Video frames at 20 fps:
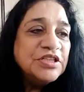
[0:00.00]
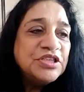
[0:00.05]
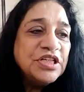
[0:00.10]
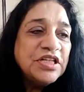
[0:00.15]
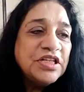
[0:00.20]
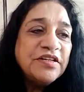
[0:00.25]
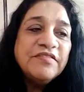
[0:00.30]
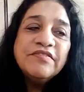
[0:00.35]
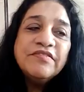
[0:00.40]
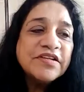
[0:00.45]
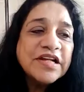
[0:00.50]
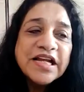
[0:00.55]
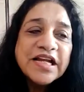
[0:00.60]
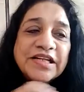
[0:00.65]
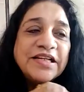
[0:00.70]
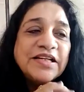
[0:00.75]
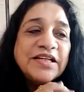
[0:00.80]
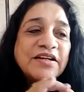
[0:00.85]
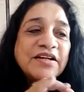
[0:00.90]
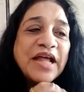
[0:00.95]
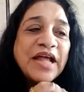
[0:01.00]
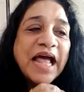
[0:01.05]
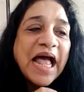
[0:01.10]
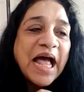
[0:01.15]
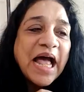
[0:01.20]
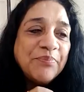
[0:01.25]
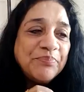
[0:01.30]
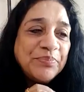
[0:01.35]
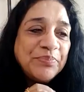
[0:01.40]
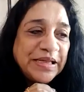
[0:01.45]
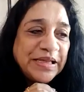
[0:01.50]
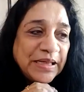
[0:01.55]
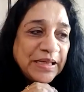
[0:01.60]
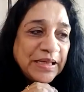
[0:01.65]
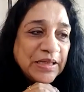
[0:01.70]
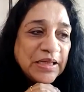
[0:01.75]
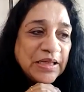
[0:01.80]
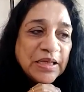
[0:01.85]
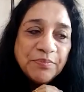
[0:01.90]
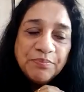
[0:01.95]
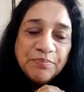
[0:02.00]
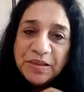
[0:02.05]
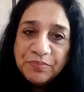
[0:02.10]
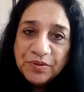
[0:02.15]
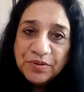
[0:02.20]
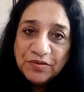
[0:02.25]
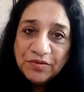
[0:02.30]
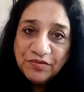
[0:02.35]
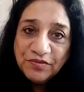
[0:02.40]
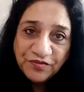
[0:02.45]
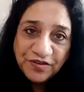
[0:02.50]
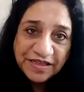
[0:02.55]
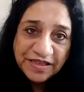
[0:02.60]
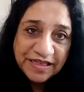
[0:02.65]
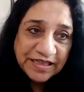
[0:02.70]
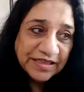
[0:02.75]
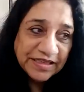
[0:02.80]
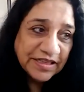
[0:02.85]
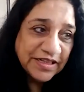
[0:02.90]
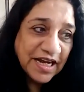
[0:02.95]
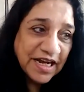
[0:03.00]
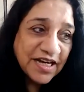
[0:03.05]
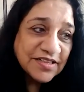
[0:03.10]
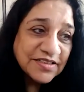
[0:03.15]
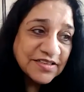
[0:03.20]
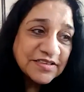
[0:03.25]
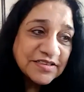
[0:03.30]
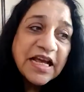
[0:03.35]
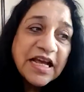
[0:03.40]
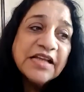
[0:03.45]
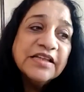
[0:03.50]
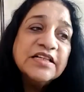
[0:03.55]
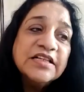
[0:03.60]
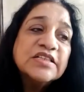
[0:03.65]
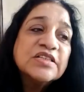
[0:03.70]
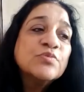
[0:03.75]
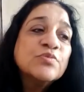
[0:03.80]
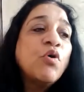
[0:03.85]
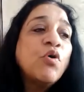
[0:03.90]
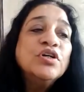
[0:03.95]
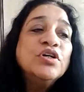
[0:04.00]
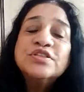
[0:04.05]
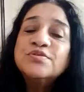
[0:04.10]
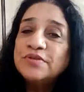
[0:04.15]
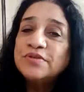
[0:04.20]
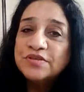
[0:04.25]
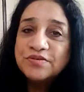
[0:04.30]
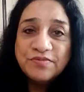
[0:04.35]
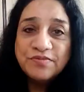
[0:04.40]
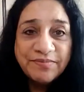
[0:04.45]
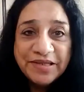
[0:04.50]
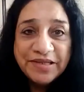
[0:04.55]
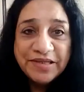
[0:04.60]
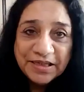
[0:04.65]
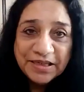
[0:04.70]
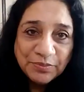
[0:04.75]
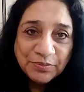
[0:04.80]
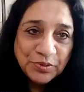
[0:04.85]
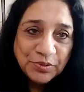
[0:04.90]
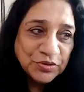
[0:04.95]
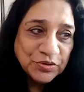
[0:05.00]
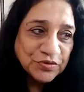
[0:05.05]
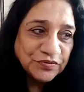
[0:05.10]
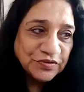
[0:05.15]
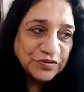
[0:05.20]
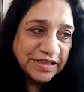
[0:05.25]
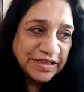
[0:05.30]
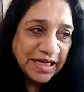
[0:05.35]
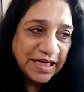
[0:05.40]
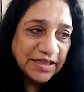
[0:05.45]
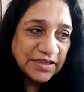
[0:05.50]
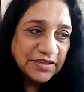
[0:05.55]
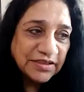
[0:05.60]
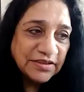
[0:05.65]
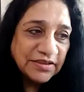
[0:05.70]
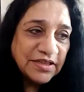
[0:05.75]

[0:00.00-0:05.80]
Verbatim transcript: Children were running around happily. People were feeding the ducks, and the swans were swimming in the beautiful lake.